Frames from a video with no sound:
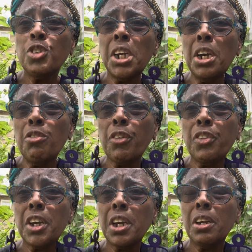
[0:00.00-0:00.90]

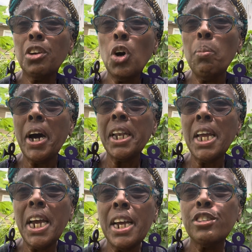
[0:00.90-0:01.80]
everything. Nobody
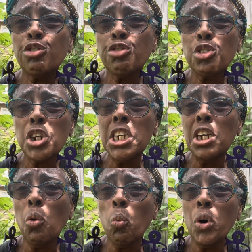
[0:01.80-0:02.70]
has free
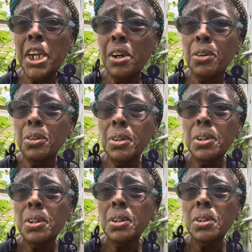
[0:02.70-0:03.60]
will.
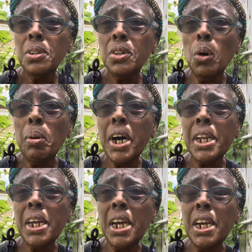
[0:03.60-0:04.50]
Nobody
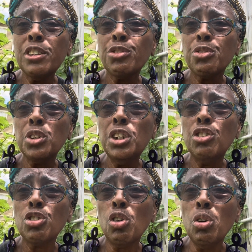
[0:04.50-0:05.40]
has free
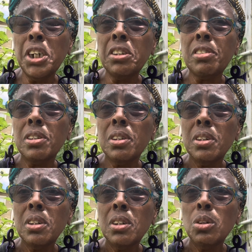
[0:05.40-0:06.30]
choice.
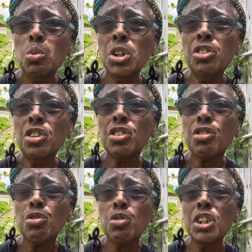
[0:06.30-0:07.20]
We're just
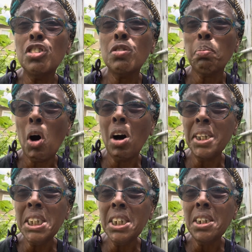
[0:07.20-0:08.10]

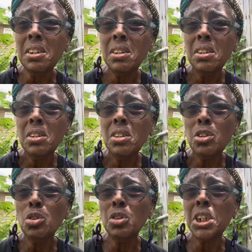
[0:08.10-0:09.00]
responding
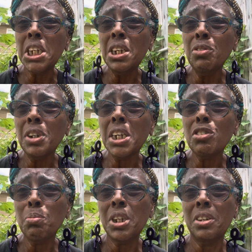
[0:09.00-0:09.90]
to the evil that's
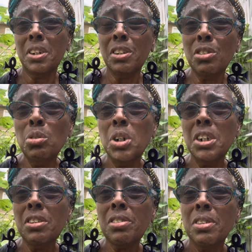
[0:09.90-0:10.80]
been done to us